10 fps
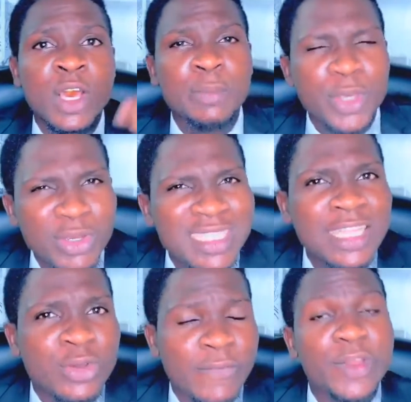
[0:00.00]
because that
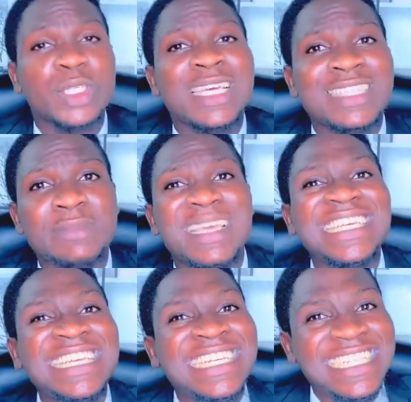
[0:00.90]
confessional statement
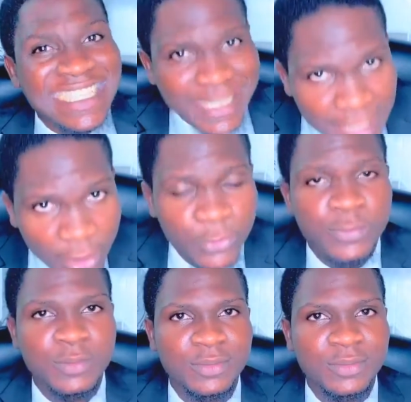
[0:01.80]
in itself